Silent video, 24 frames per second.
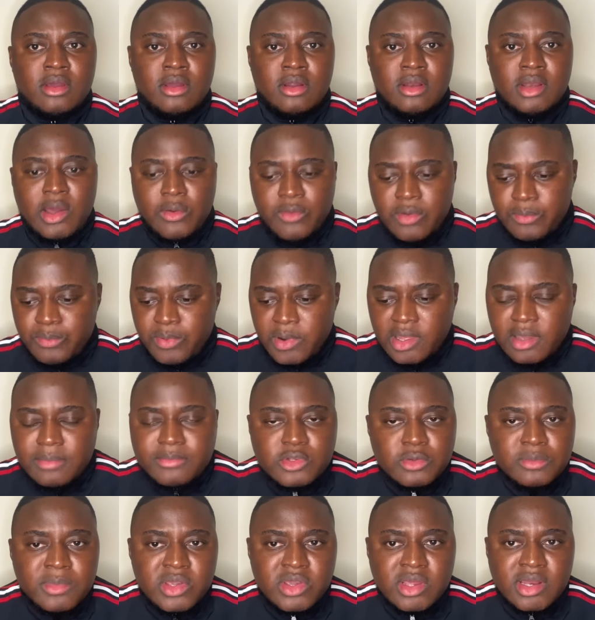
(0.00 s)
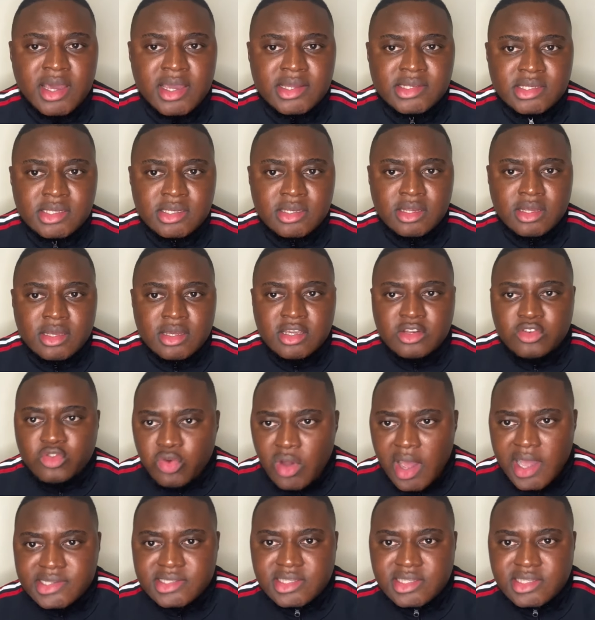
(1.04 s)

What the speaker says: Now we bring him to Man United. He tries